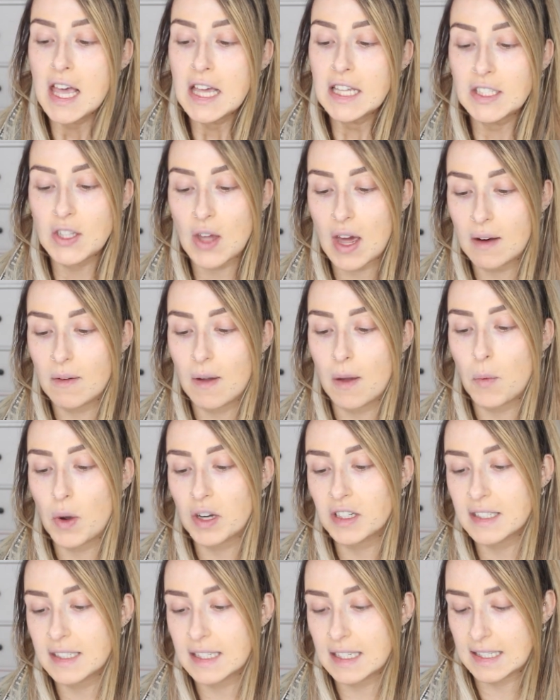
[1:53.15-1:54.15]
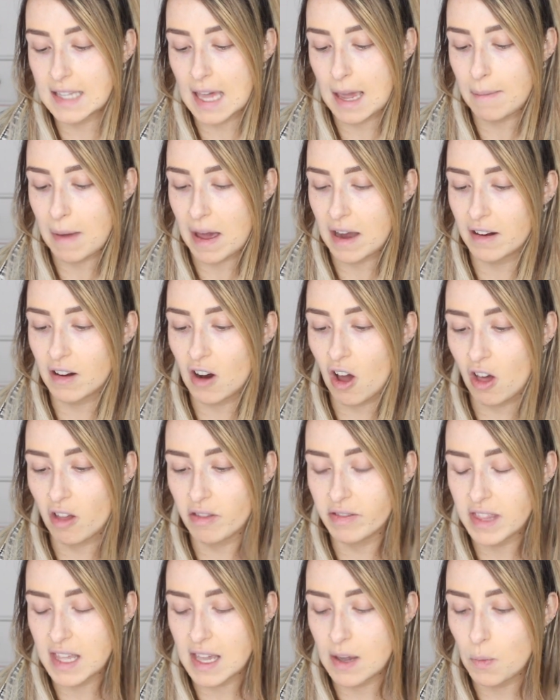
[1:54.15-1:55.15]
So anyway, what does it say about it
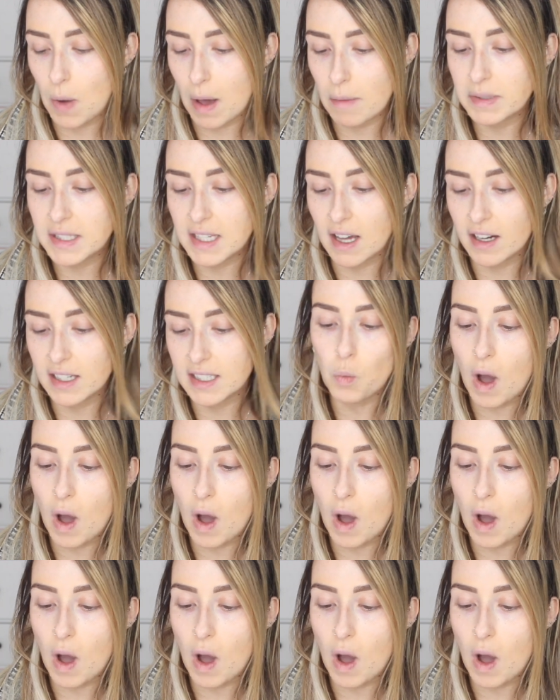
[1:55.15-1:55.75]
on the website?